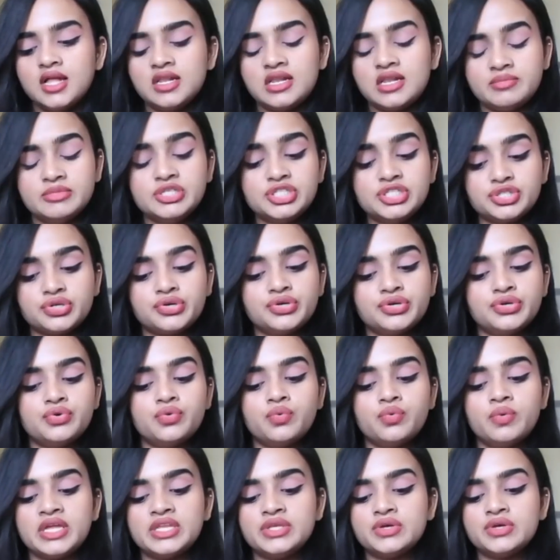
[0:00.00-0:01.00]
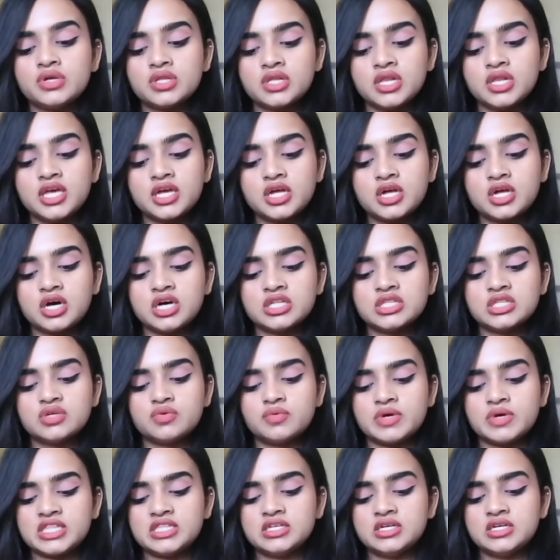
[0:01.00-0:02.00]
let me show you, when you click on
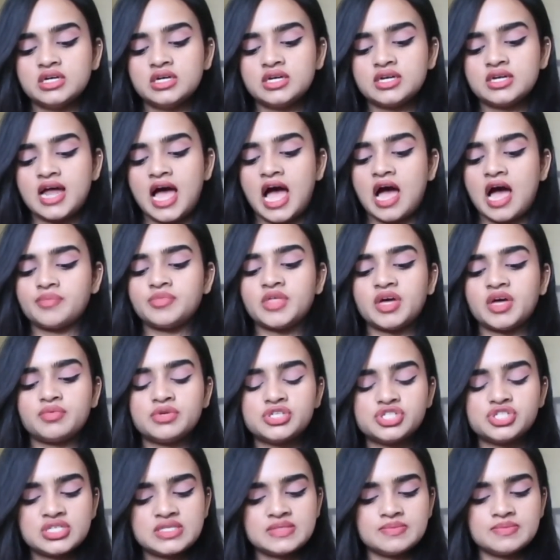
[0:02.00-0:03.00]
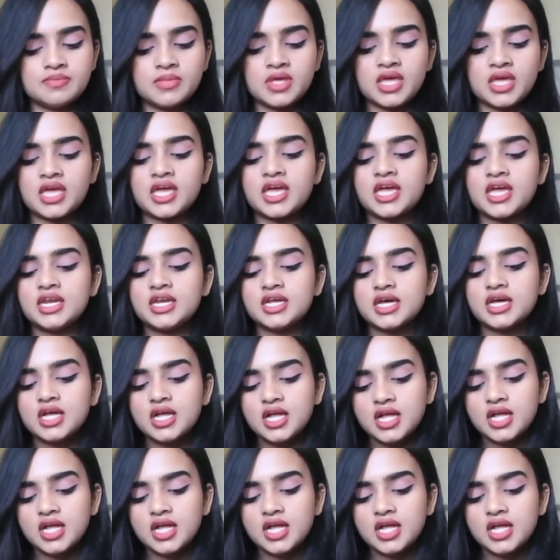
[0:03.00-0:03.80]
the weather app that we just made,